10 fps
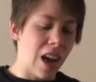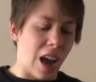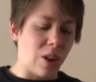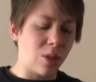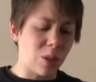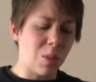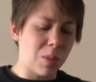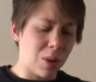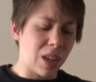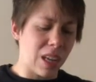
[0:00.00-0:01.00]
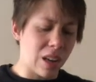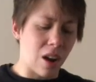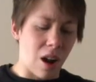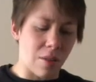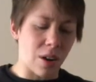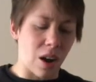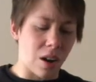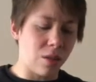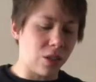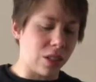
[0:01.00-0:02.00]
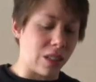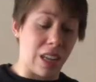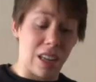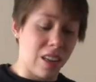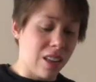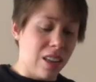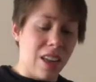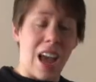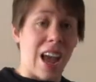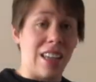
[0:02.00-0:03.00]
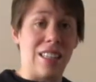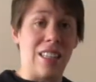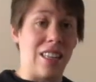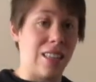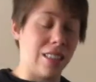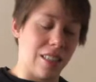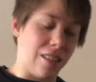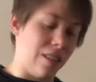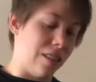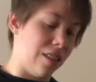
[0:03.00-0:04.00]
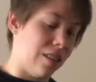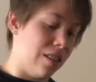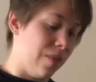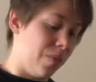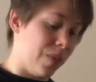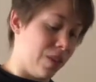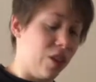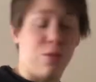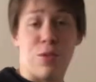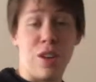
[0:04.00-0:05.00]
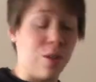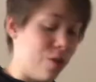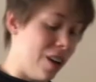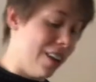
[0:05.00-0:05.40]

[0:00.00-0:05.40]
I know some people can eat an avocado just like as it is, and good for you.